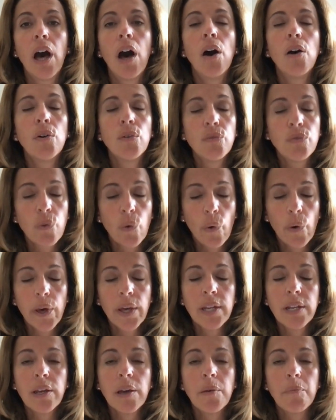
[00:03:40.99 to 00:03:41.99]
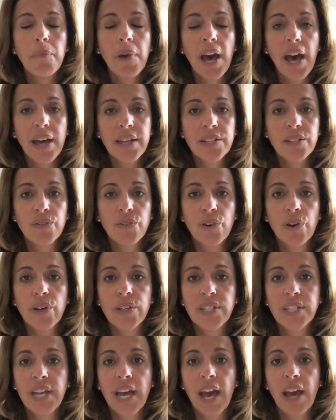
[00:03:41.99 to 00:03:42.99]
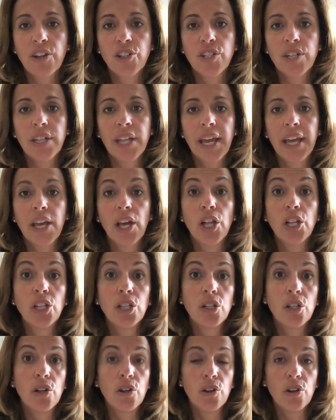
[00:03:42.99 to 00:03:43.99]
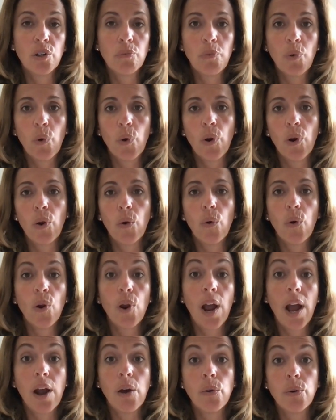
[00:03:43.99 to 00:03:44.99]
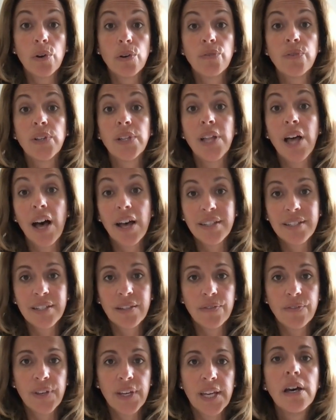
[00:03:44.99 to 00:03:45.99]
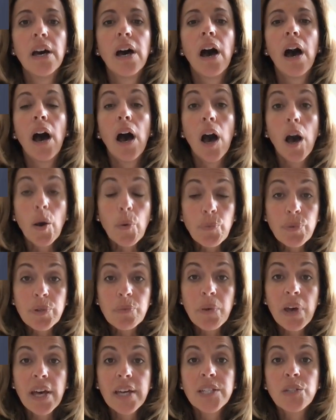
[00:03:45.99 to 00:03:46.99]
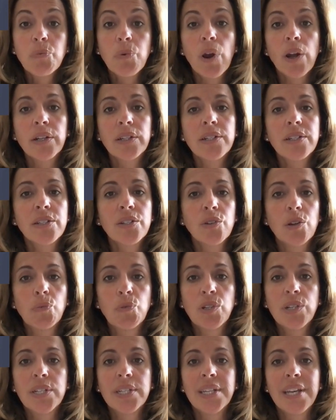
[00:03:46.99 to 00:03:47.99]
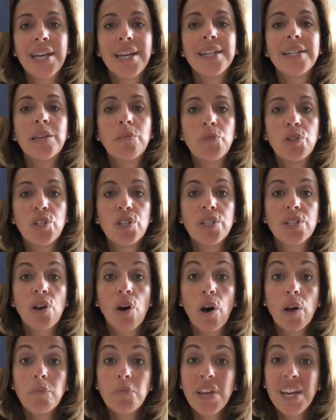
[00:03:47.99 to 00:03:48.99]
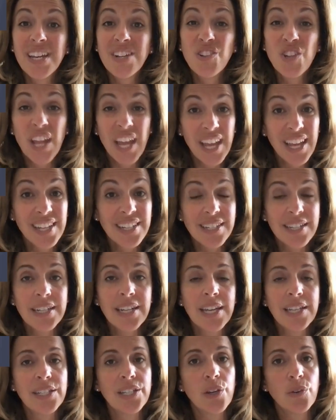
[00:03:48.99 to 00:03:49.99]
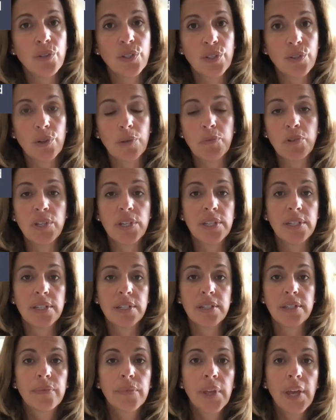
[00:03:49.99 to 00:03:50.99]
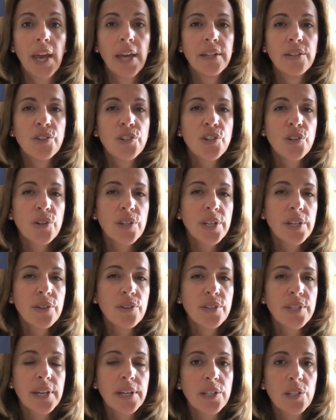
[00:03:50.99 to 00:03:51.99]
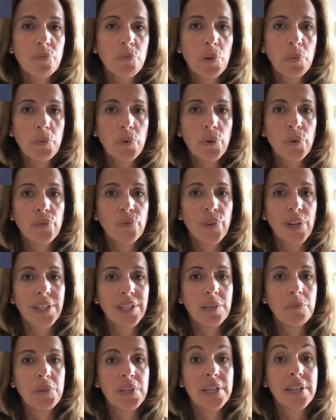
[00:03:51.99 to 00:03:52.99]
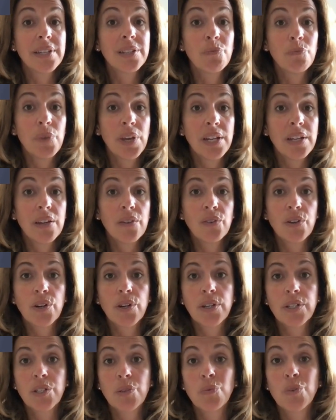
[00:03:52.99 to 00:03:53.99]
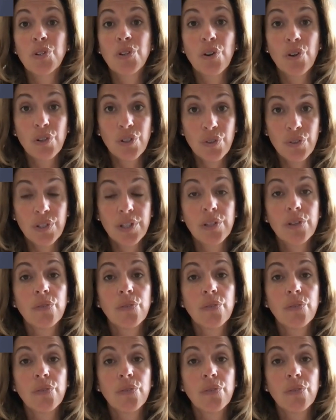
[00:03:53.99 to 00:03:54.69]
Avoid passive calls to action like learn more or our philosophy. Optimize product descriptions and images on page and in SEO descriptions. And ensure that your site is mobile friendly because many of your customers are using their